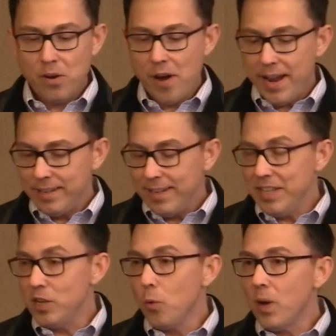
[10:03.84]
All right?
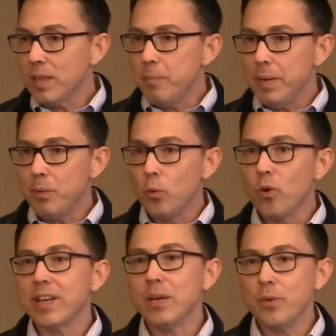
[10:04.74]
You don't want the people
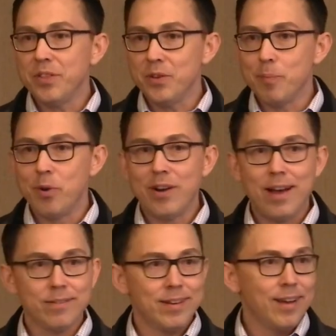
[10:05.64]
working with you to burn
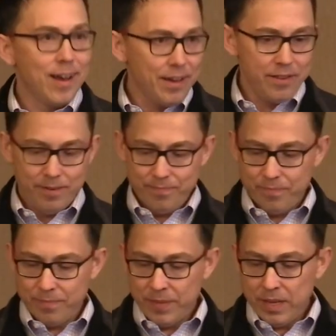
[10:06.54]
out either.
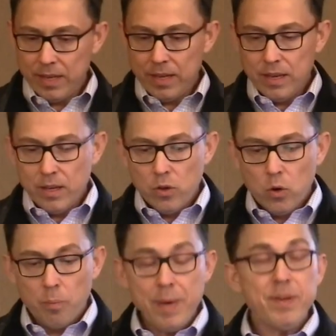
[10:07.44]

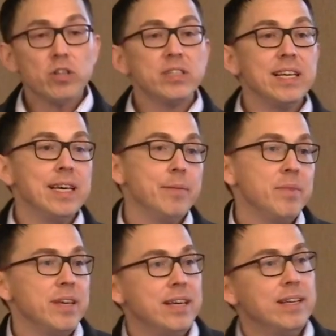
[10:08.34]
Well, maybe your
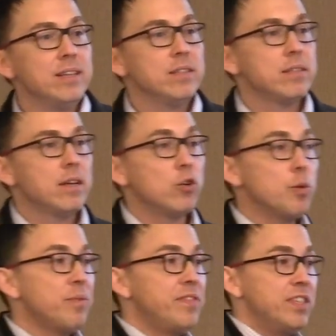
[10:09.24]
team is a
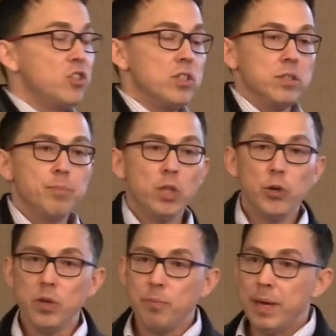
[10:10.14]
group of physicians
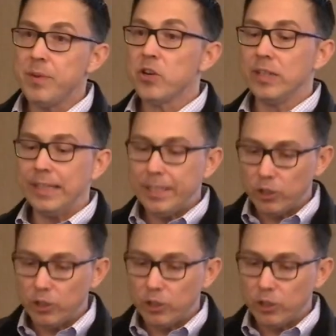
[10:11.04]
below you. Maybe you're in